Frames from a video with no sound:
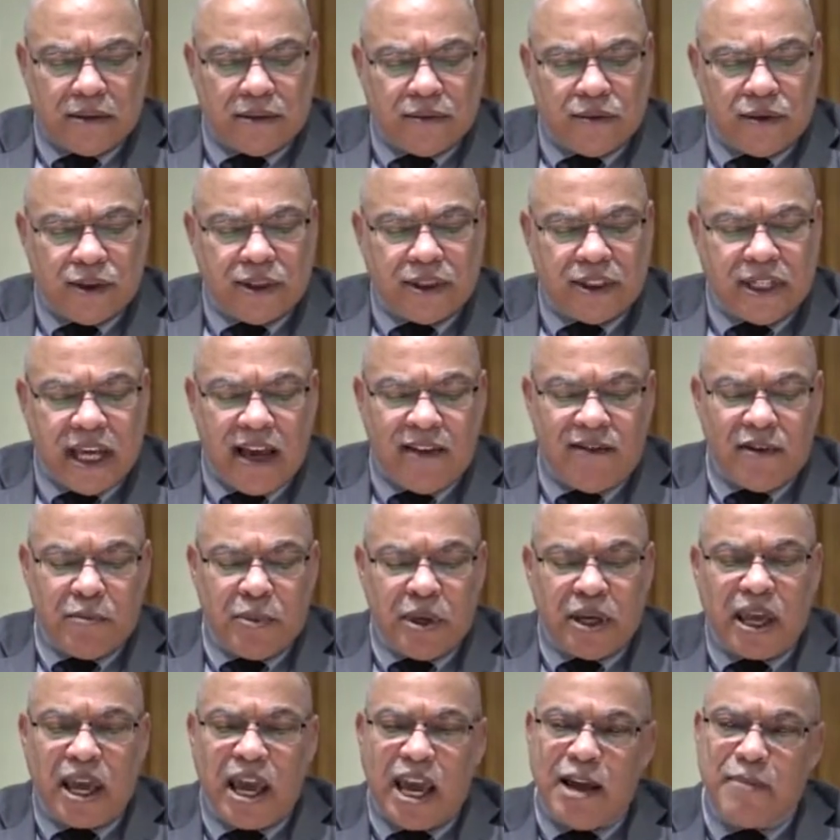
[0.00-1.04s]
When David
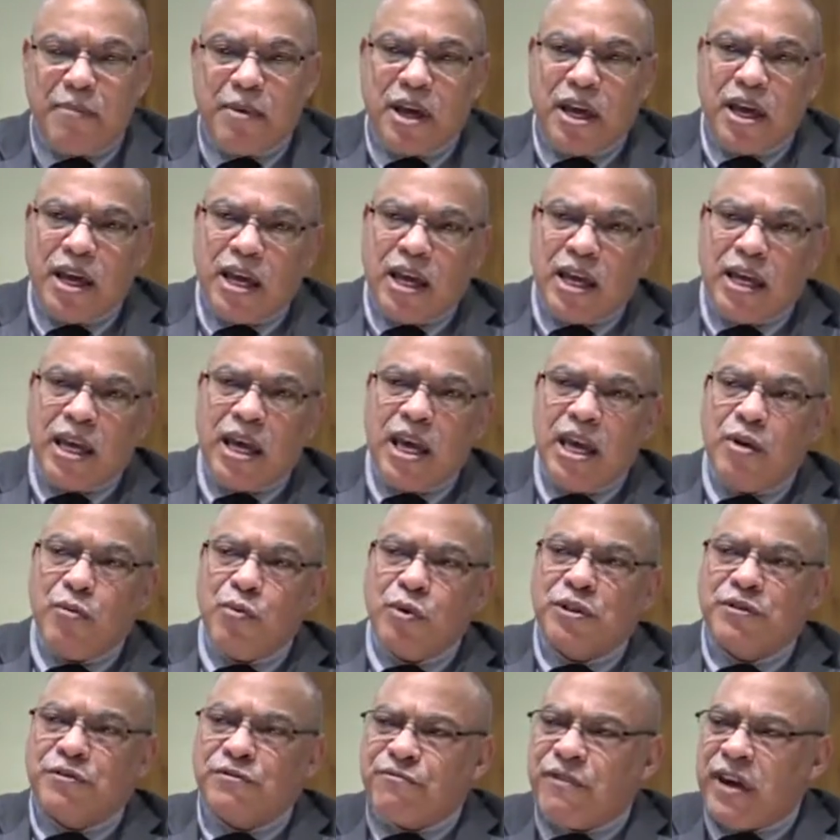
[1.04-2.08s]
became king, he
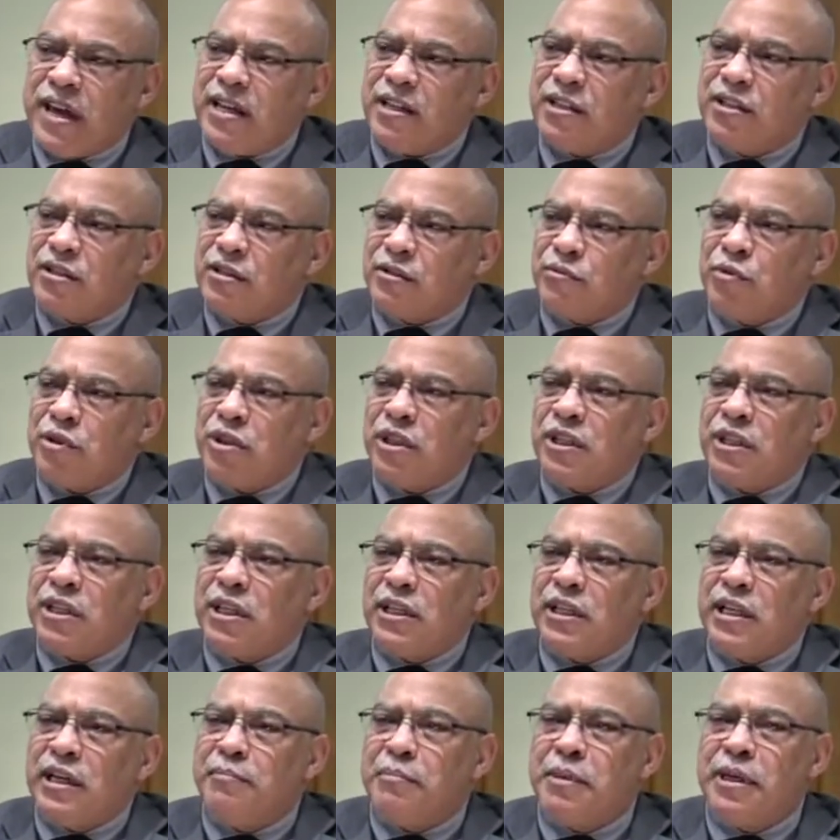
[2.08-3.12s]
was faced with a
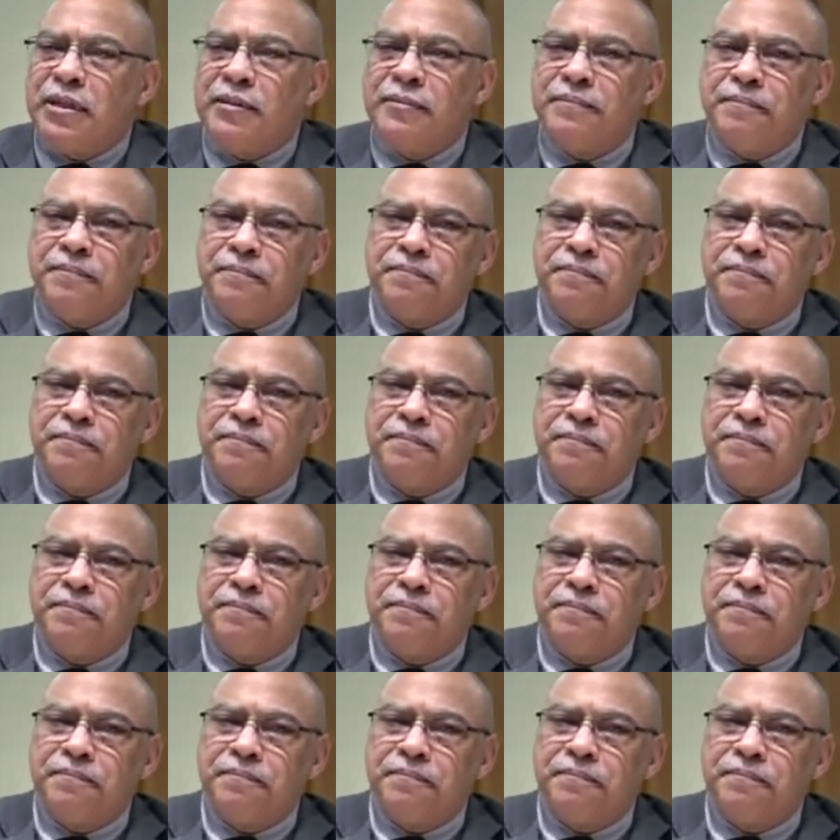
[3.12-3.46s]
dilemma